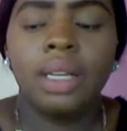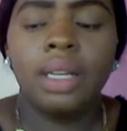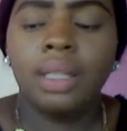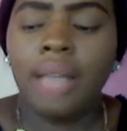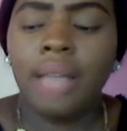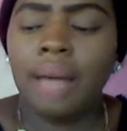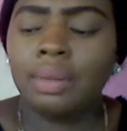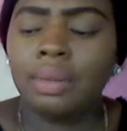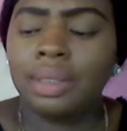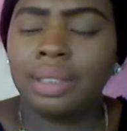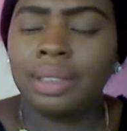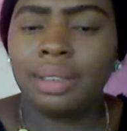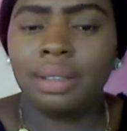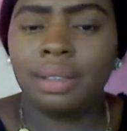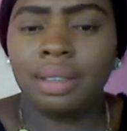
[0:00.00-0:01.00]
Now,
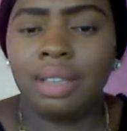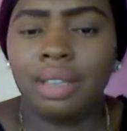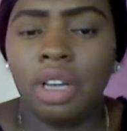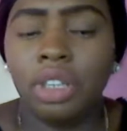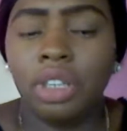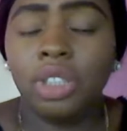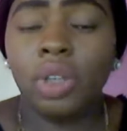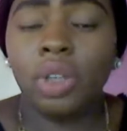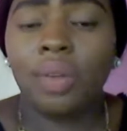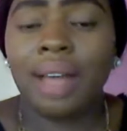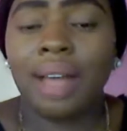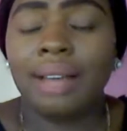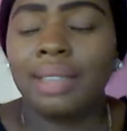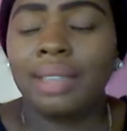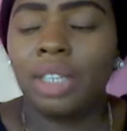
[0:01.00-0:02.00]
an issue
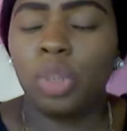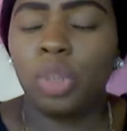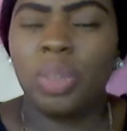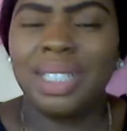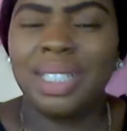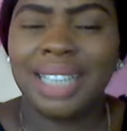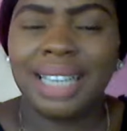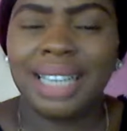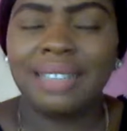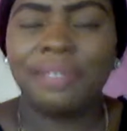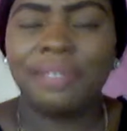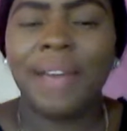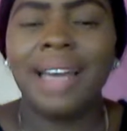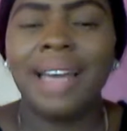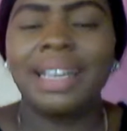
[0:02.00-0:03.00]
of counseling should be
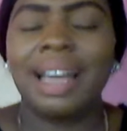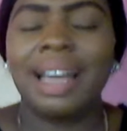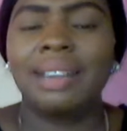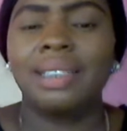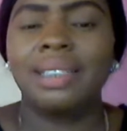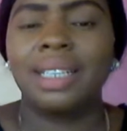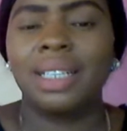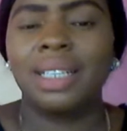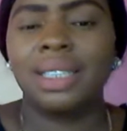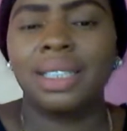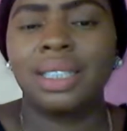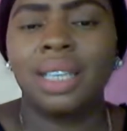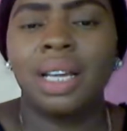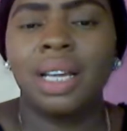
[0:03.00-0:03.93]
certified counselors,